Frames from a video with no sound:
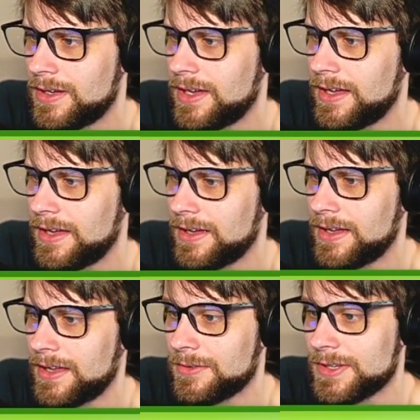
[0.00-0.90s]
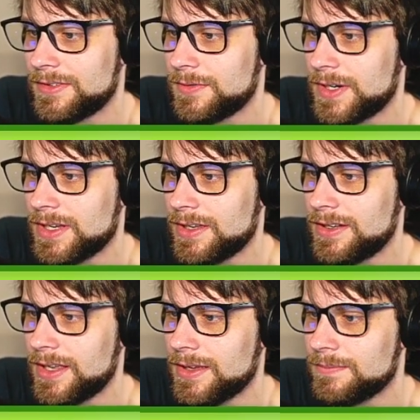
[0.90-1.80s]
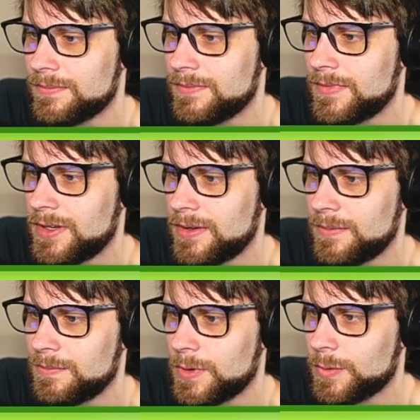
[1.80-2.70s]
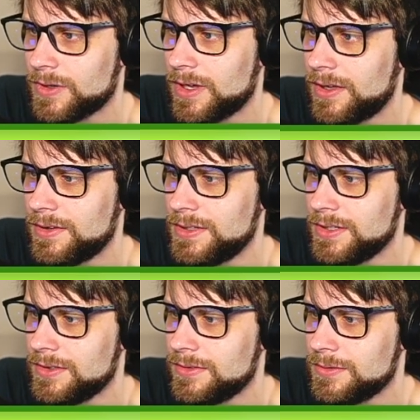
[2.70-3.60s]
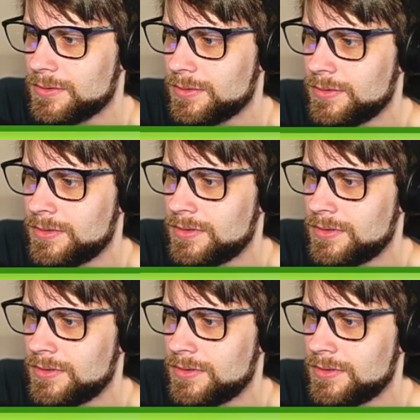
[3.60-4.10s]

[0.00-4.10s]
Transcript: I don't think it's a very good name, but we're calling you